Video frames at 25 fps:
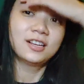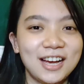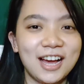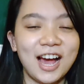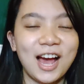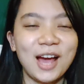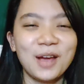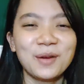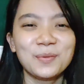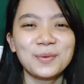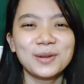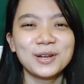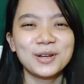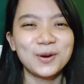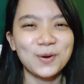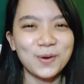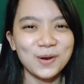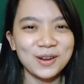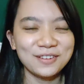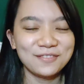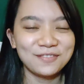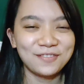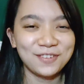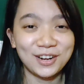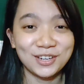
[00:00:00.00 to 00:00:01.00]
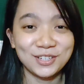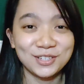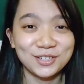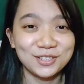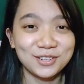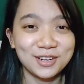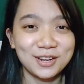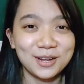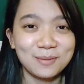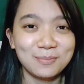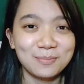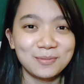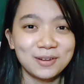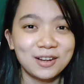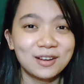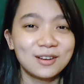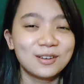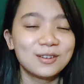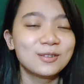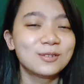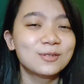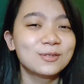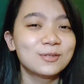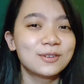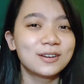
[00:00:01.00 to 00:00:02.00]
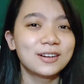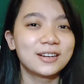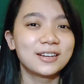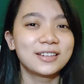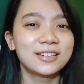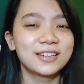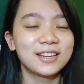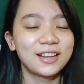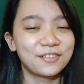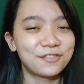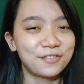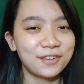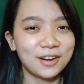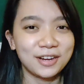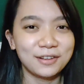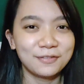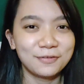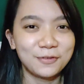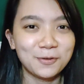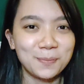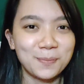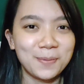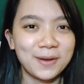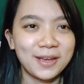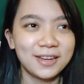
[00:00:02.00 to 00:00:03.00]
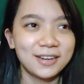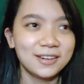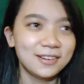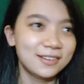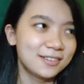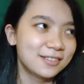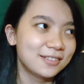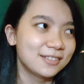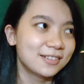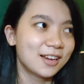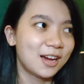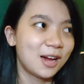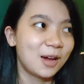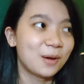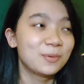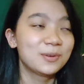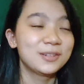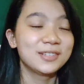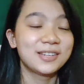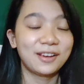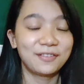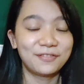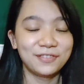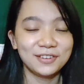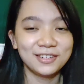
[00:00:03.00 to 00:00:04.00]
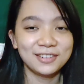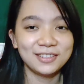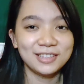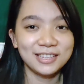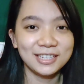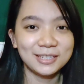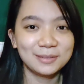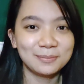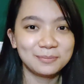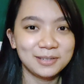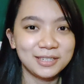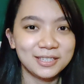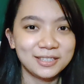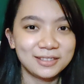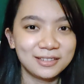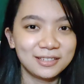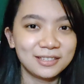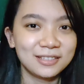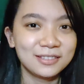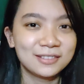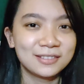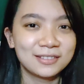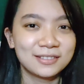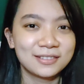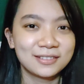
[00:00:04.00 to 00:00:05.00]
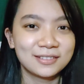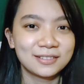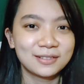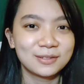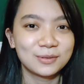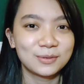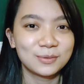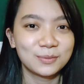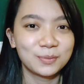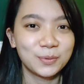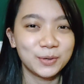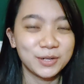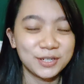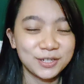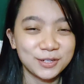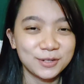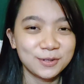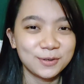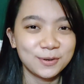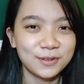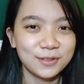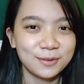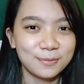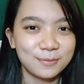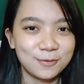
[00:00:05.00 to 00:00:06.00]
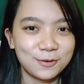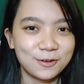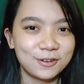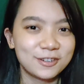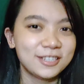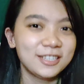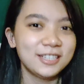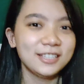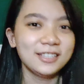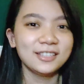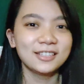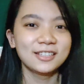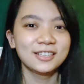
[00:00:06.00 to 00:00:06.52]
I will go and freshen up now and get ready for bed. I will definitely complete this video in the morning.